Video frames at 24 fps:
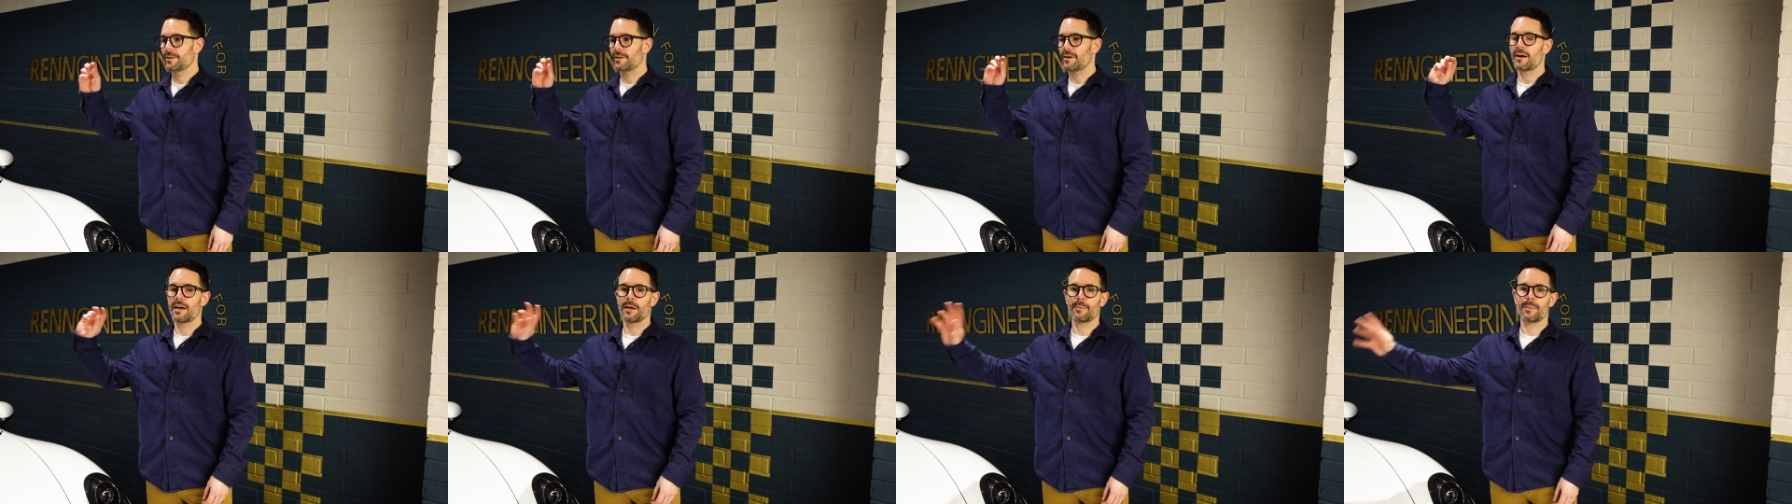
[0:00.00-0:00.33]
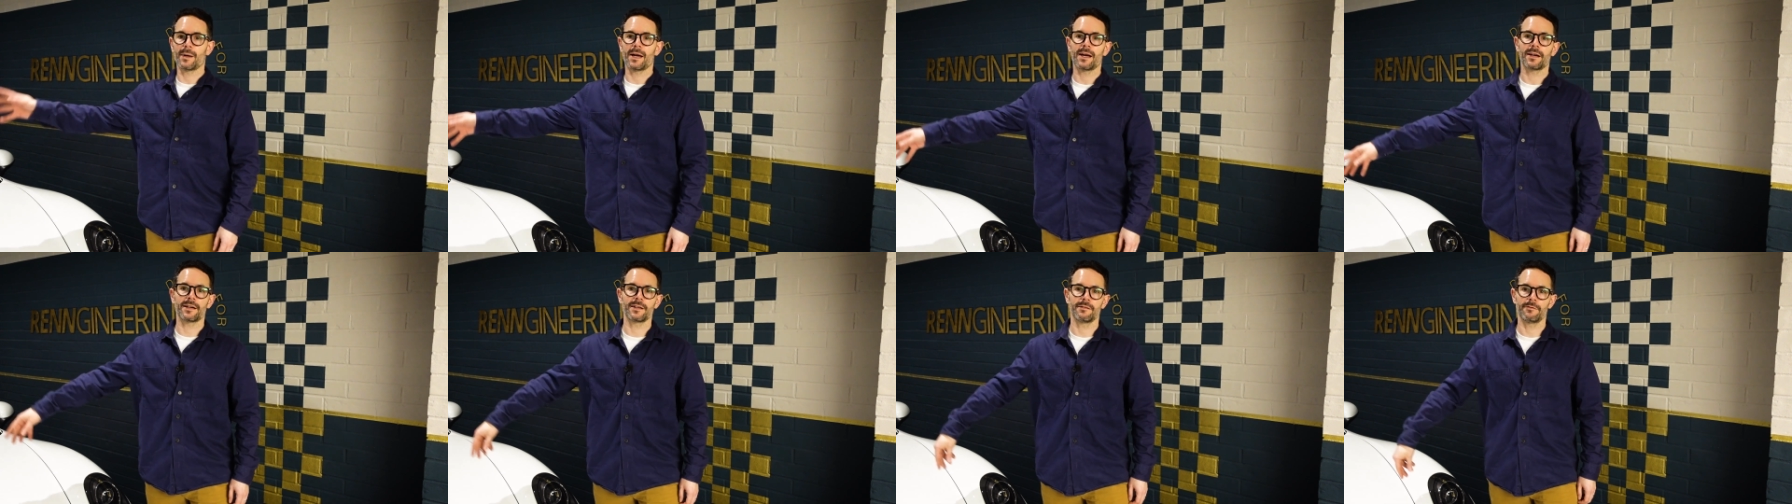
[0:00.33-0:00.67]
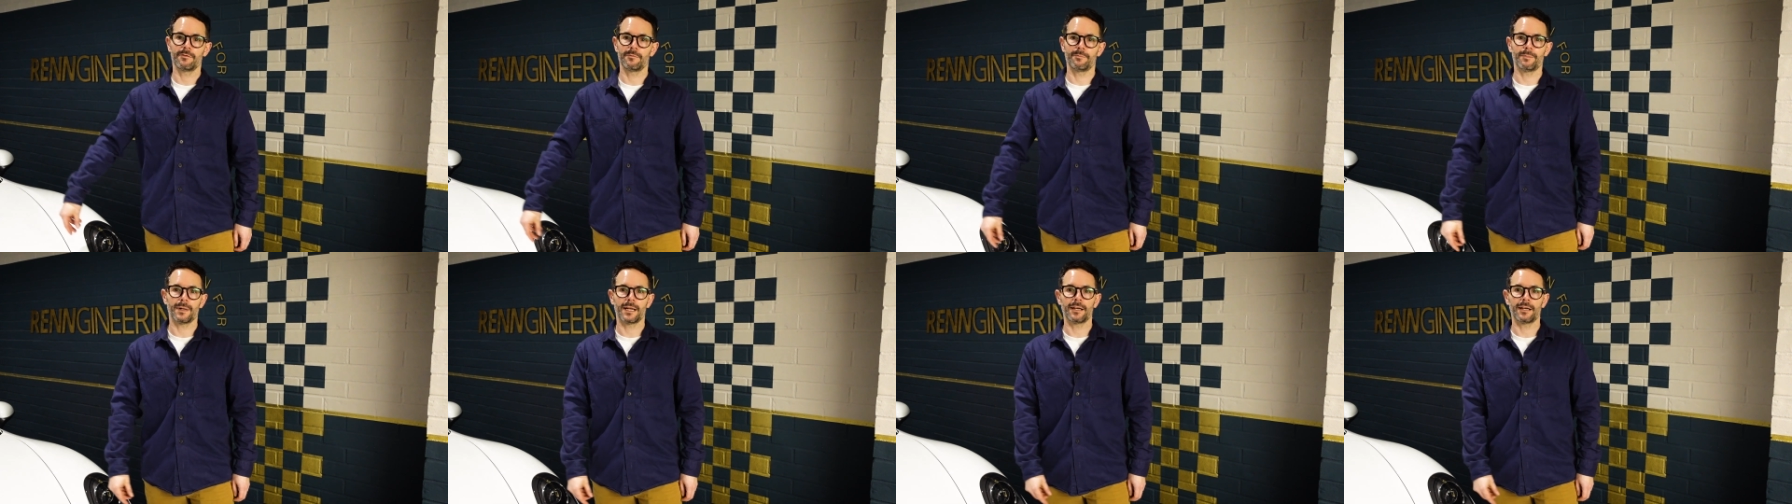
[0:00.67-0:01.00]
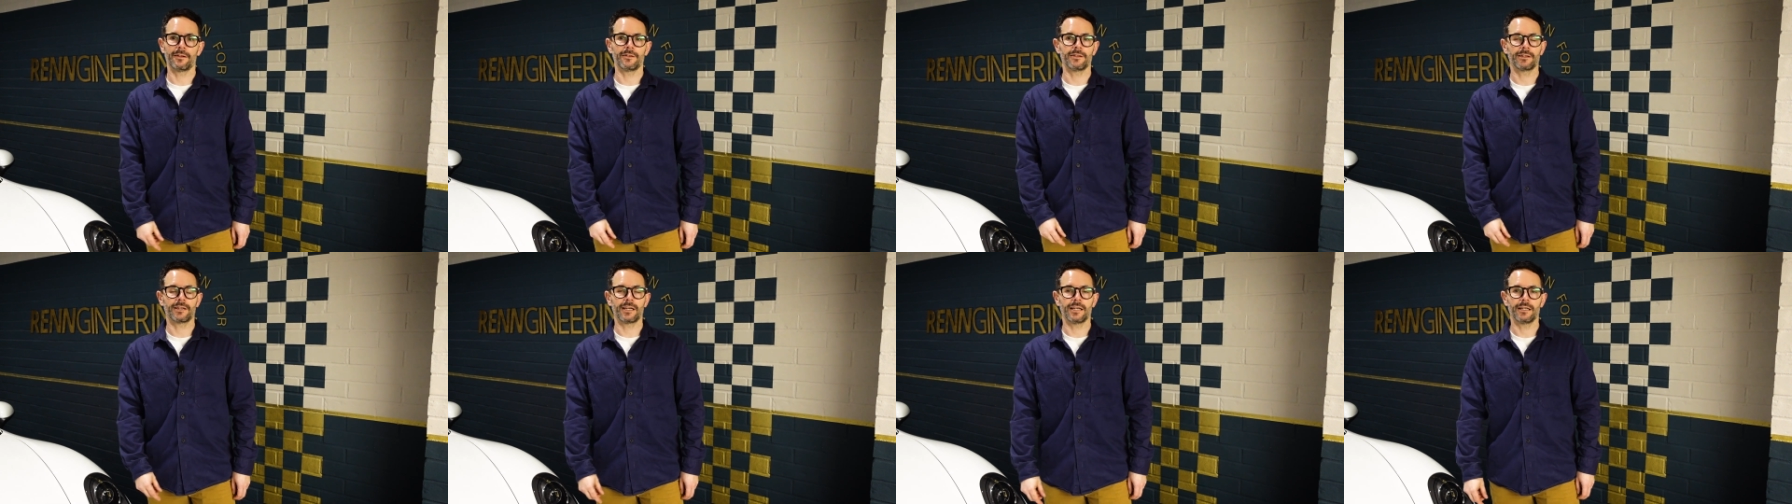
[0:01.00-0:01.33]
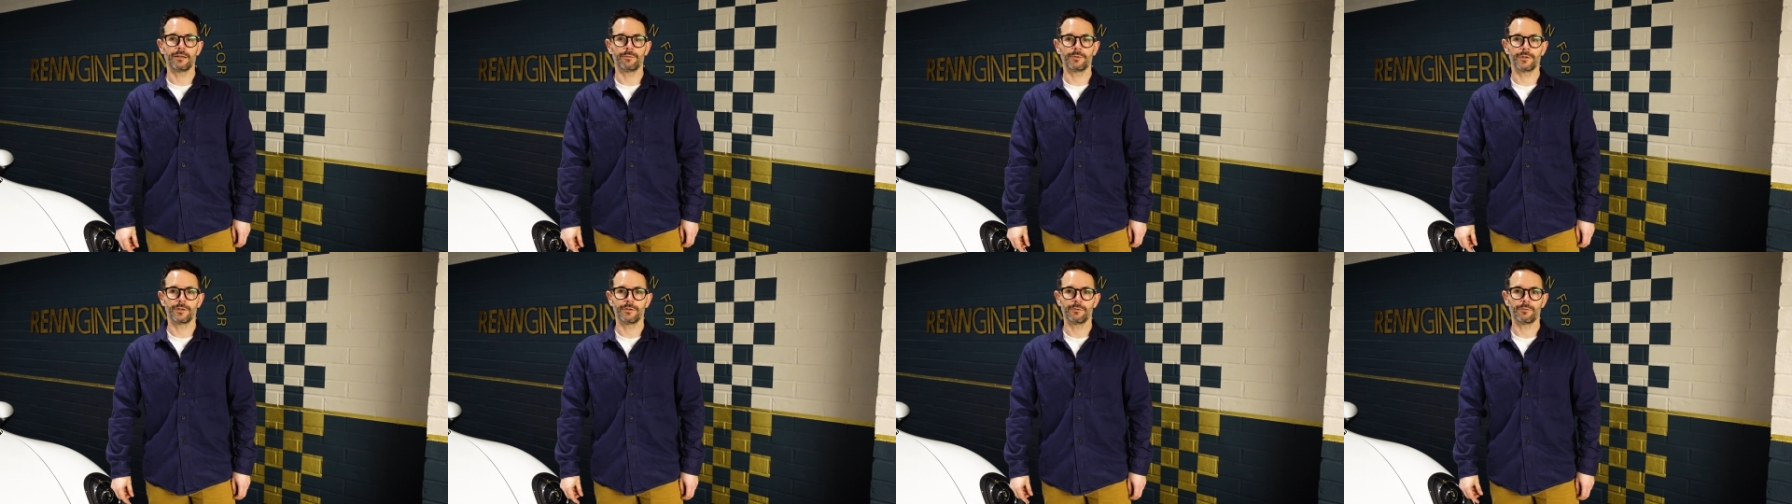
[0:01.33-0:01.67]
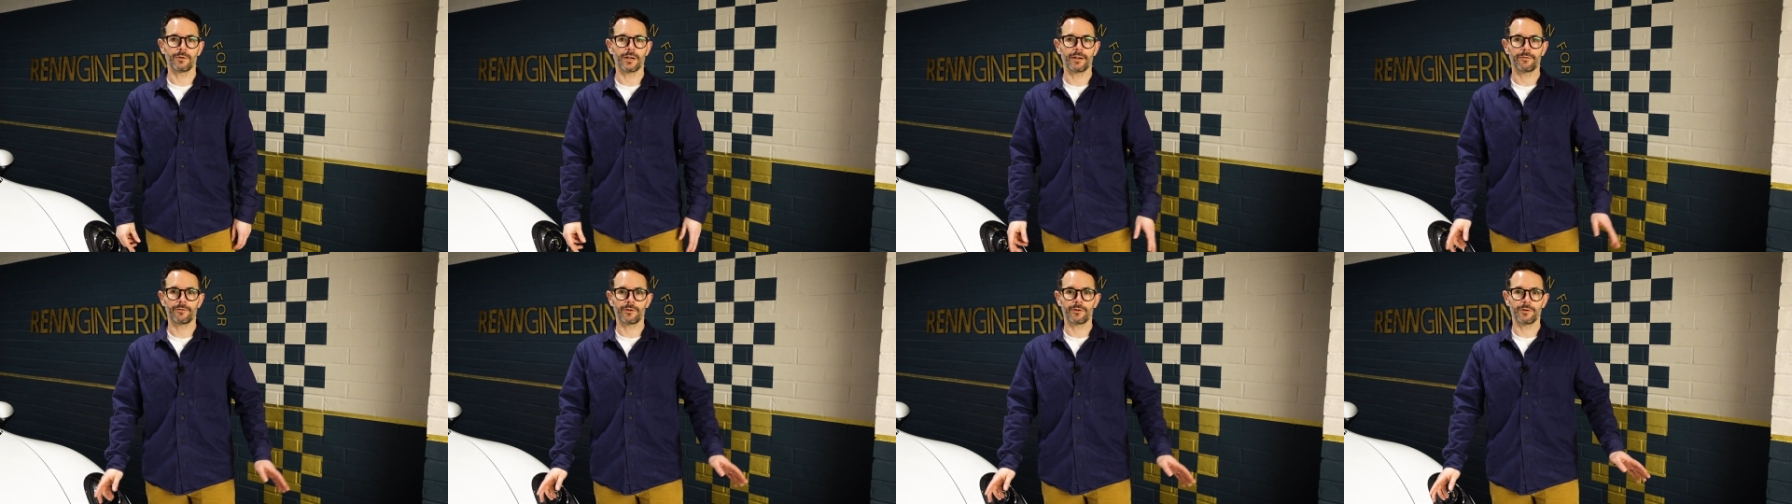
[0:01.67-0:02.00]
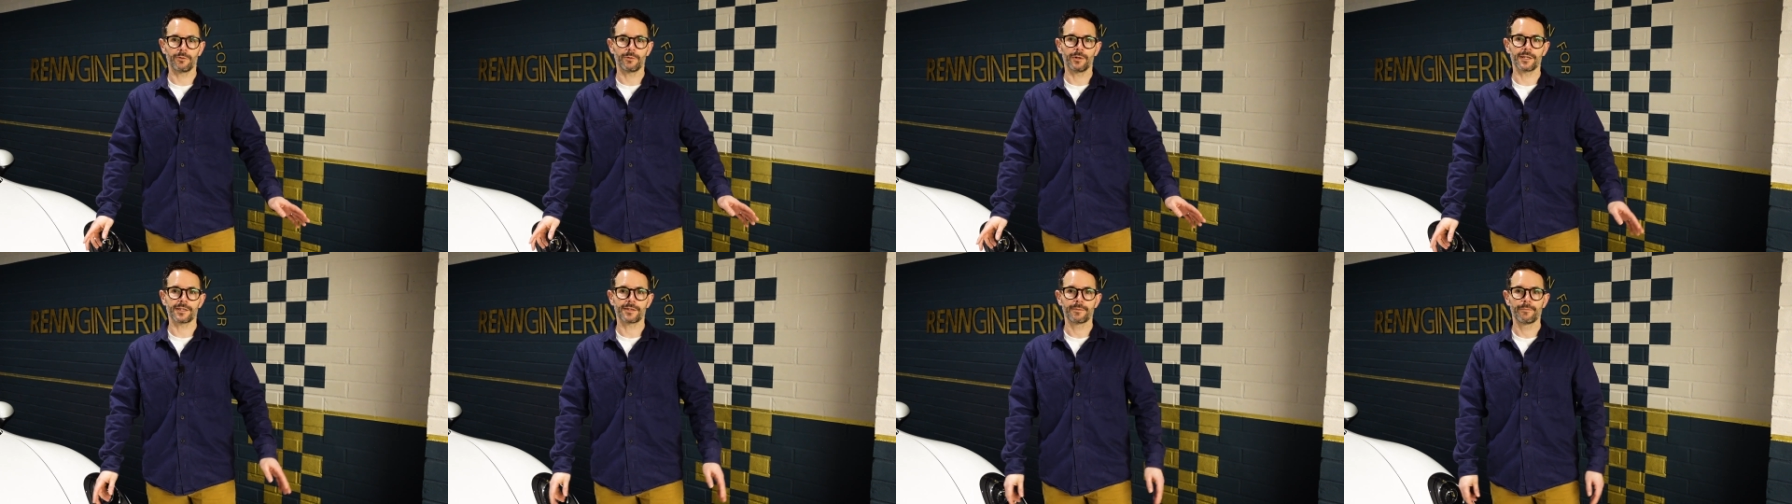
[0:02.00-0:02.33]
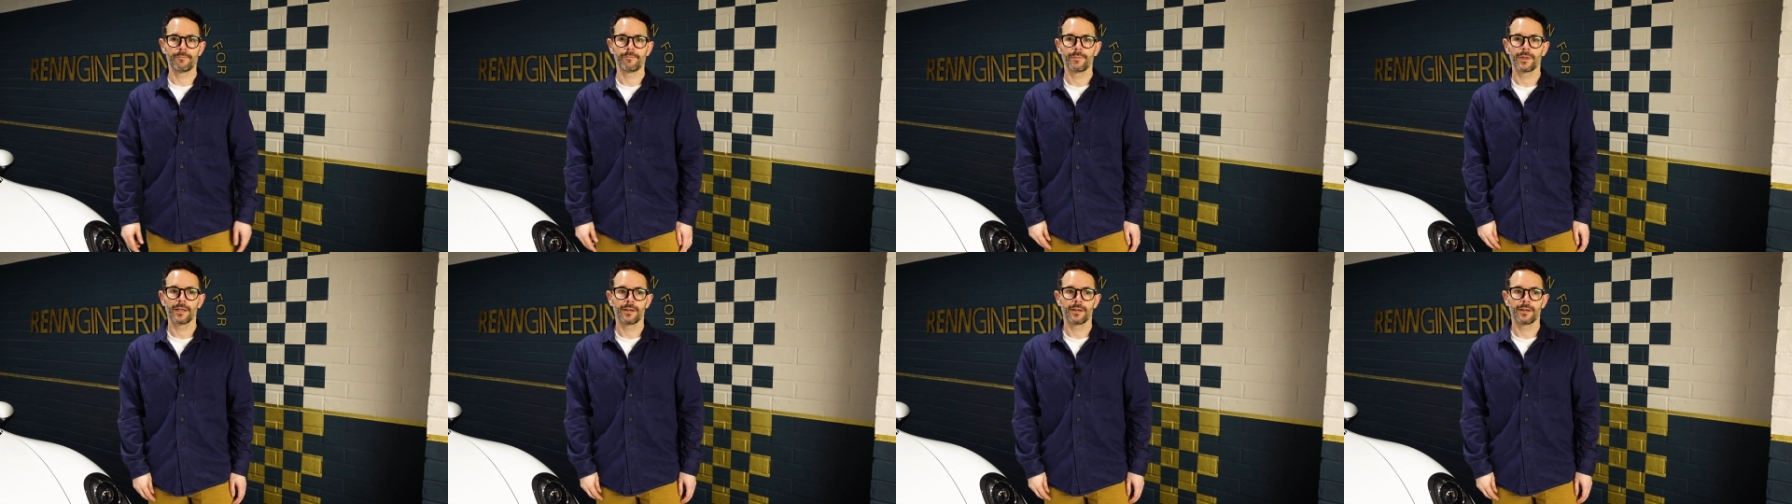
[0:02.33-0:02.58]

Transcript: IBAC are better than KW, whatever it was.